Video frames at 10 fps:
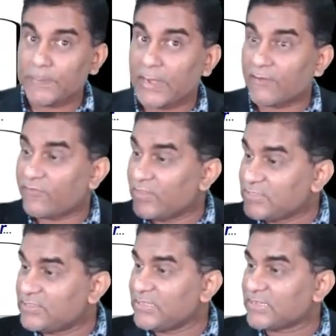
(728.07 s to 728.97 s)
but
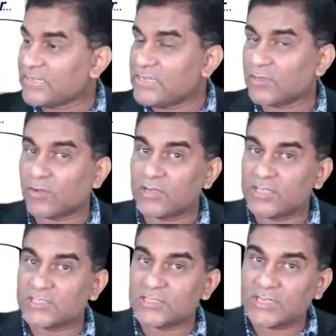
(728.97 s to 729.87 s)
physical
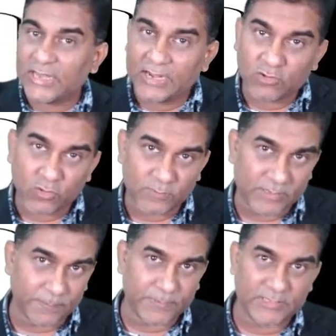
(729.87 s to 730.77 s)
condition at room
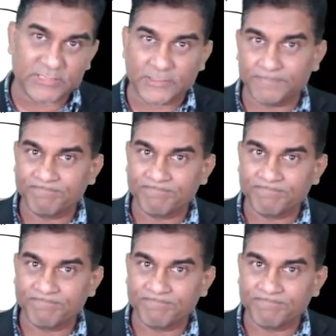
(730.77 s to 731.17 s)
temperature.